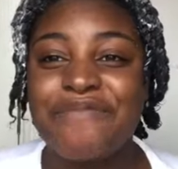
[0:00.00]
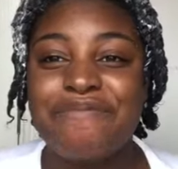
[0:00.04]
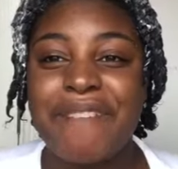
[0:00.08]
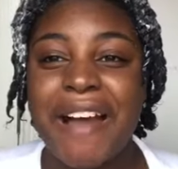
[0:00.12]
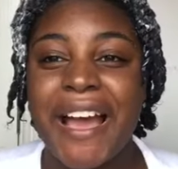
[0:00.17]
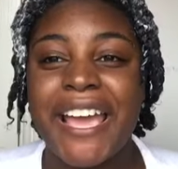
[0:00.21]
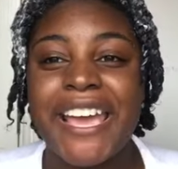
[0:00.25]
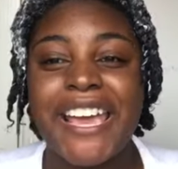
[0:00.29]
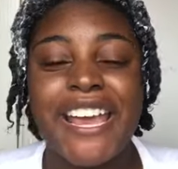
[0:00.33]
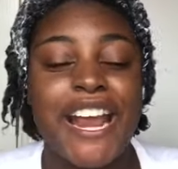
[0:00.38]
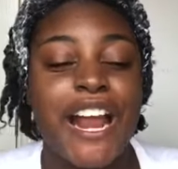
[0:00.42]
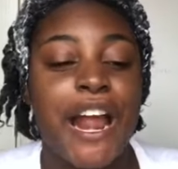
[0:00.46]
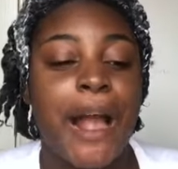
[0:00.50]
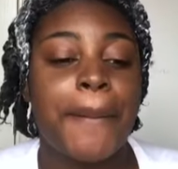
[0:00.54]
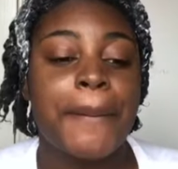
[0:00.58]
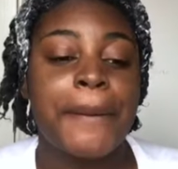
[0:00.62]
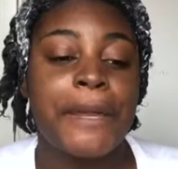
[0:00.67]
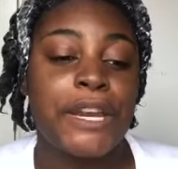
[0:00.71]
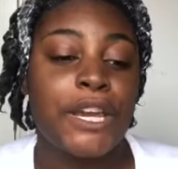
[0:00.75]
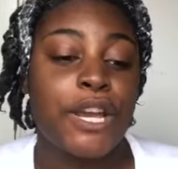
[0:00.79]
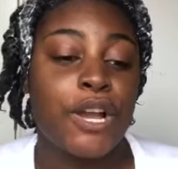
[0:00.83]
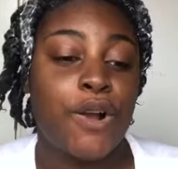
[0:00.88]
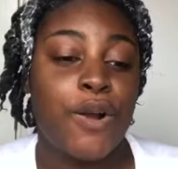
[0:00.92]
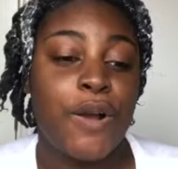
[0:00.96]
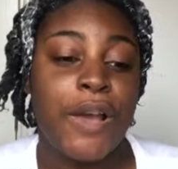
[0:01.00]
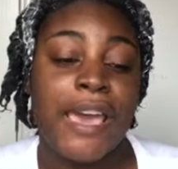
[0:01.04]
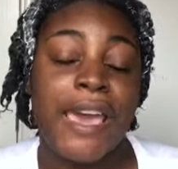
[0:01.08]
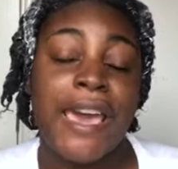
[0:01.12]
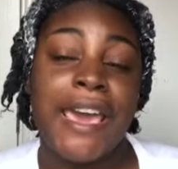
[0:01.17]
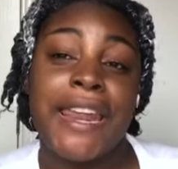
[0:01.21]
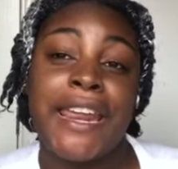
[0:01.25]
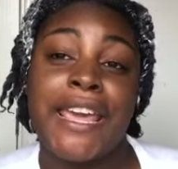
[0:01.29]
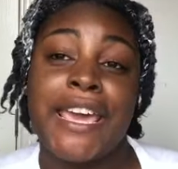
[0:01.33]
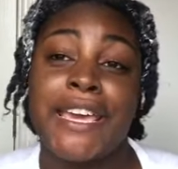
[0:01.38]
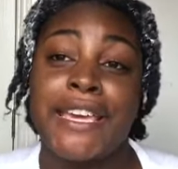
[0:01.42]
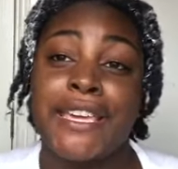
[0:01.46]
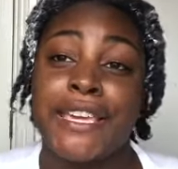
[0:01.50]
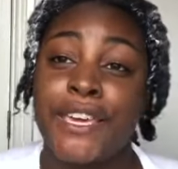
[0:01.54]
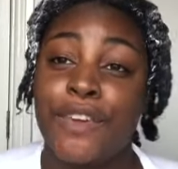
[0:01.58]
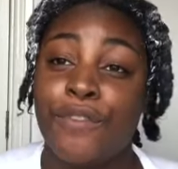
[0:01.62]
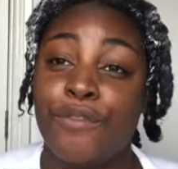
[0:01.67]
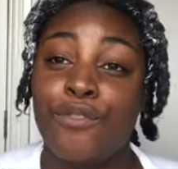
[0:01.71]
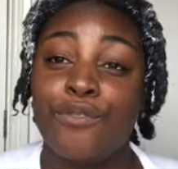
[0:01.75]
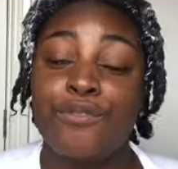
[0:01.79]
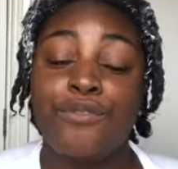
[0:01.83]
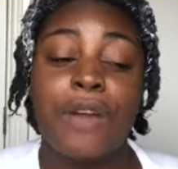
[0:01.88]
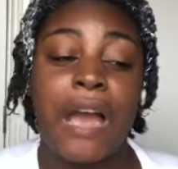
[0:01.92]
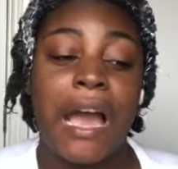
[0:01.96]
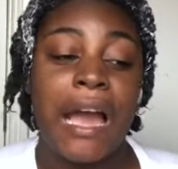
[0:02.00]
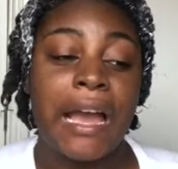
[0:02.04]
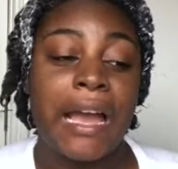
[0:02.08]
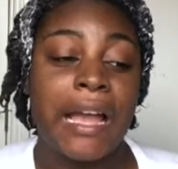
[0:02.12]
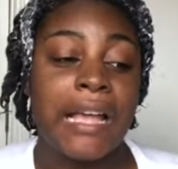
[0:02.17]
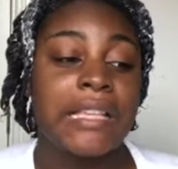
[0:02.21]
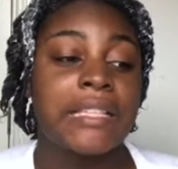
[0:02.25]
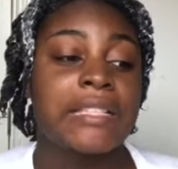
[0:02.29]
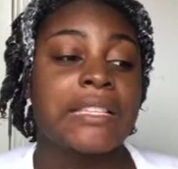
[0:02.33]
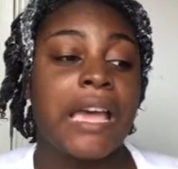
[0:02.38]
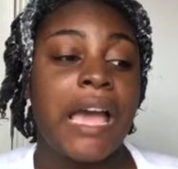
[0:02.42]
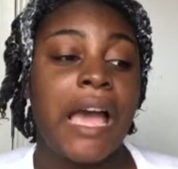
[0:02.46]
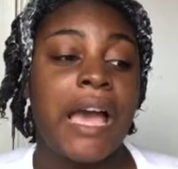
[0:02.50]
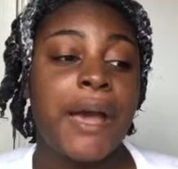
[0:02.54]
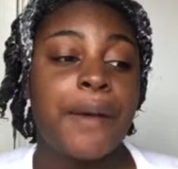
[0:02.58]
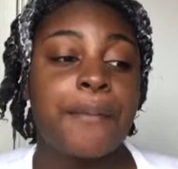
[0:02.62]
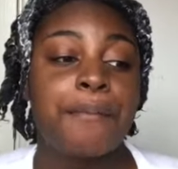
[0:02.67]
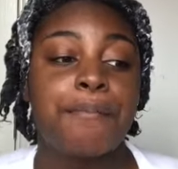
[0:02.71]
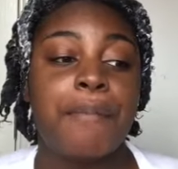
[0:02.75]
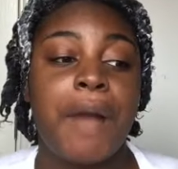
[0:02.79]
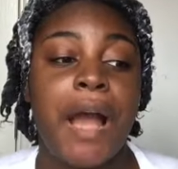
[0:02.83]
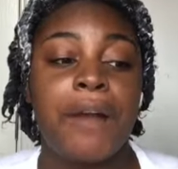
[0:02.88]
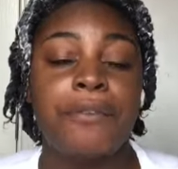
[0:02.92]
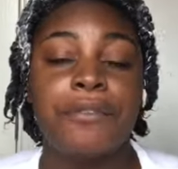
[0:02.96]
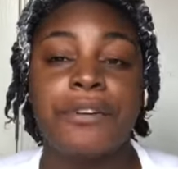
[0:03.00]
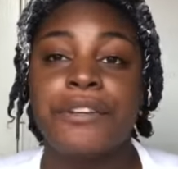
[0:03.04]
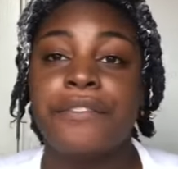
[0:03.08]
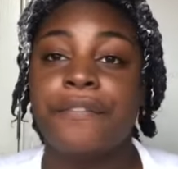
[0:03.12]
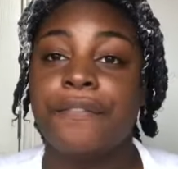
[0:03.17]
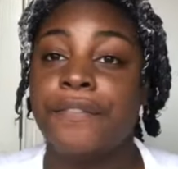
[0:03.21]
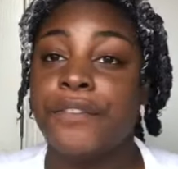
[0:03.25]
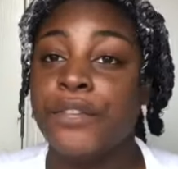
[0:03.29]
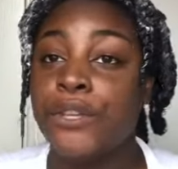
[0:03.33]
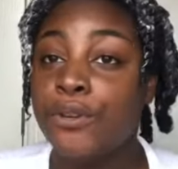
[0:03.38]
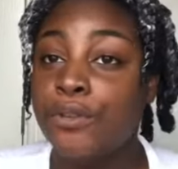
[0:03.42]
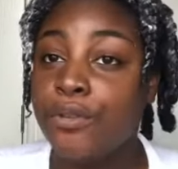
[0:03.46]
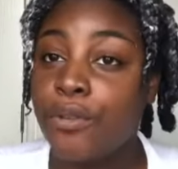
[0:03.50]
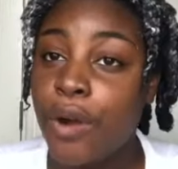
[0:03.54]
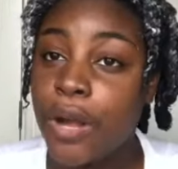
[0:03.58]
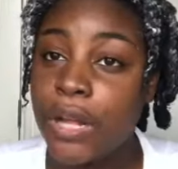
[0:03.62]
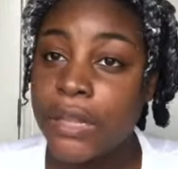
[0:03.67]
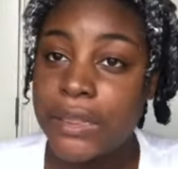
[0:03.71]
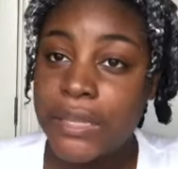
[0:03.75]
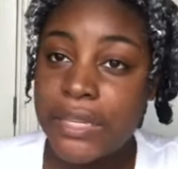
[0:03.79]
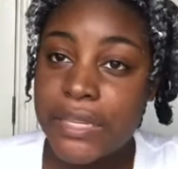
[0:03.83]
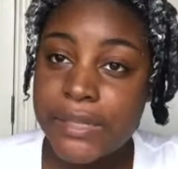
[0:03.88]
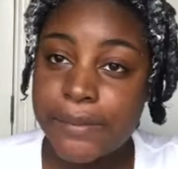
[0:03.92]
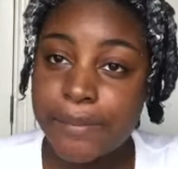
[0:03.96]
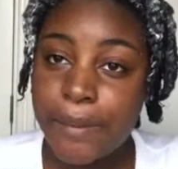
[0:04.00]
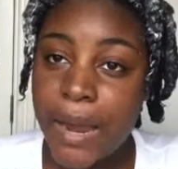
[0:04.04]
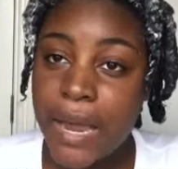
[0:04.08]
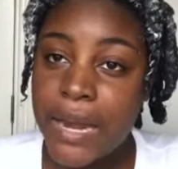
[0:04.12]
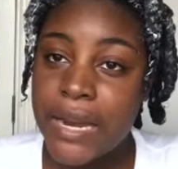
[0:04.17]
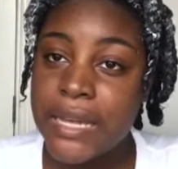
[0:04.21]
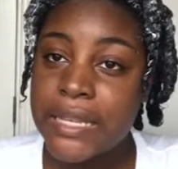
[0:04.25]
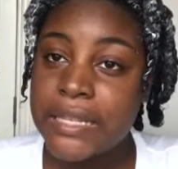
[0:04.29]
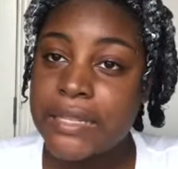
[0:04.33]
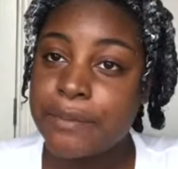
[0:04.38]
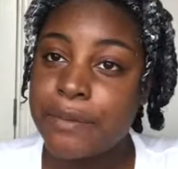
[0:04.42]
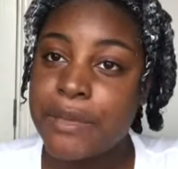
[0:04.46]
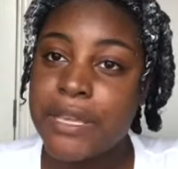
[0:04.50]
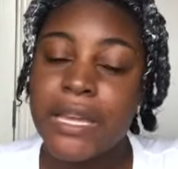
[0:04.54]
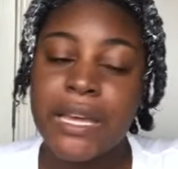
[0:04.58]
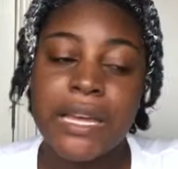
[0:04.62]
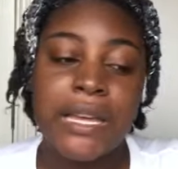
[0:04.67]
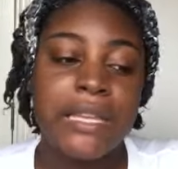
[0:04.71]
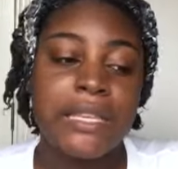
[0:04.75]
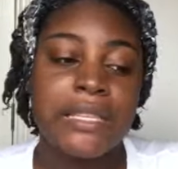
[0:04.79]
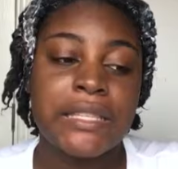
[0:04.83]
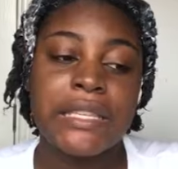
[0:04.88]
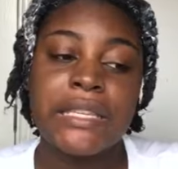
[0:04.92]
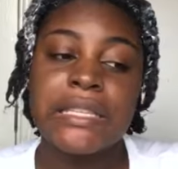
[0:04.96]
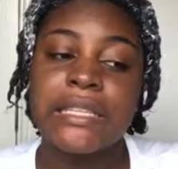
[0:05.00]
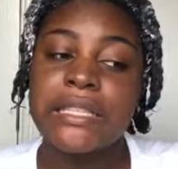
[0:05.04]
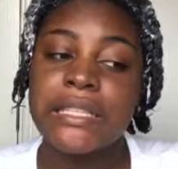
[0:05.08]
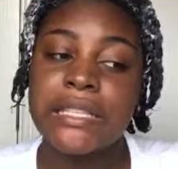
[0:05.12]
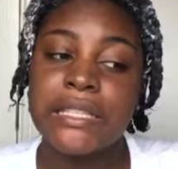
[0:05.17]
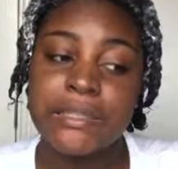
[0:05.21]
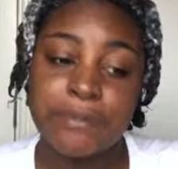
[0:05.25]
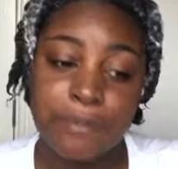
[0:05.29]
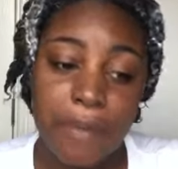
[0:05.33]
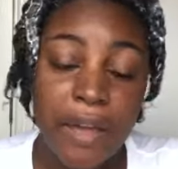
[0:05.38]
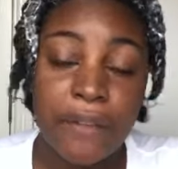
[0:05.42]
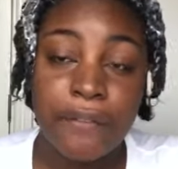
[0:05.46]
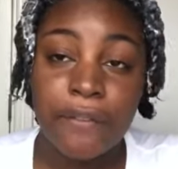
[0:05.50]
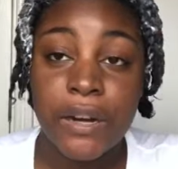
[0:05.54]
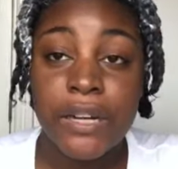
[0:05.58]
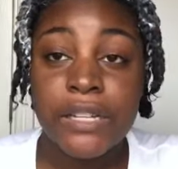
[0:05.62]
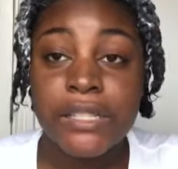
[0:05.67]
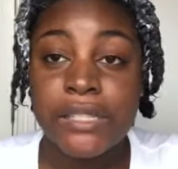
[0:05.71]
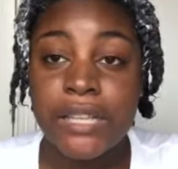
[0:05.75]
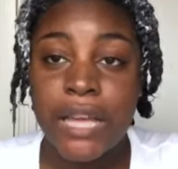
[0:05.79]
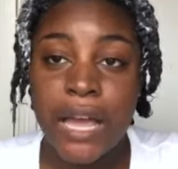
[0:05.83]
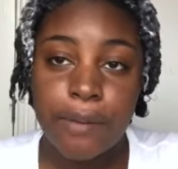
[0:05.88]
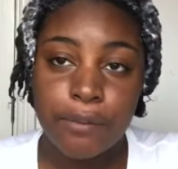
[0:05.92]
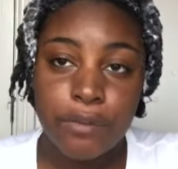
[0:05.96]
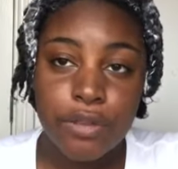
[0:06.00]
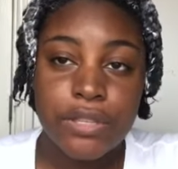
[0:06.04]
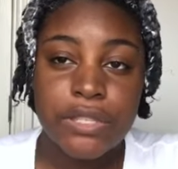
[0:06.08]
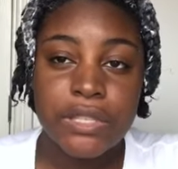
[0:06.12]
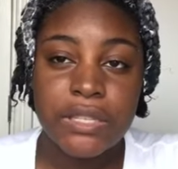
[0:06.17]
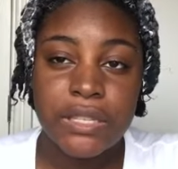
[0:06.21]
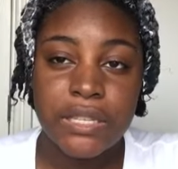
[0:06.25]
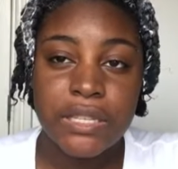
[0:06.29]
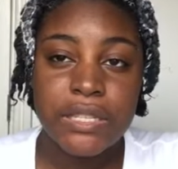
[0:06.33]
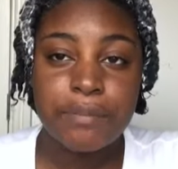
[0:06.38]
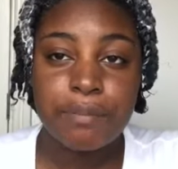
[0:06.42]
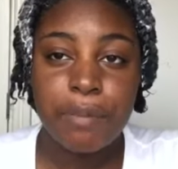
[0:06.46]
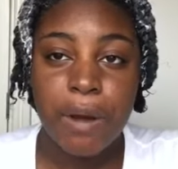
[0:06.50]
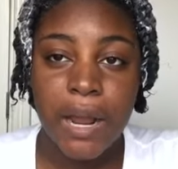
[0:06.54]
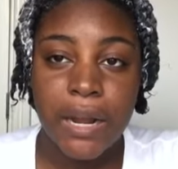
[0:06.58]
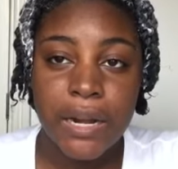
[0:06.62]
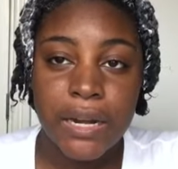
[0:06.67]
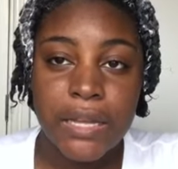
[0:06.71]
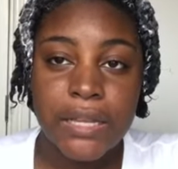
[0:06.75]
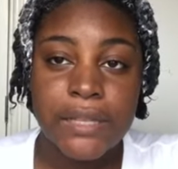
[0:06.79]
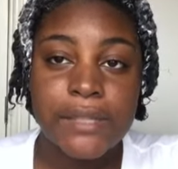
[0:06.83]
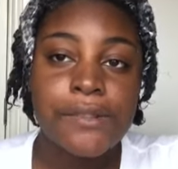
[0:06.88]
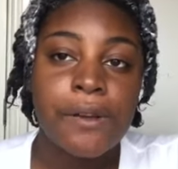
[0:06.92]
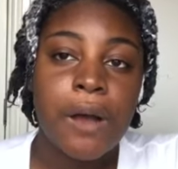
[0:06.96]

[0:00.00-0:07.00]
hair, I'm gonna go ahead and give you guys my review on these products because this is my first time using these products.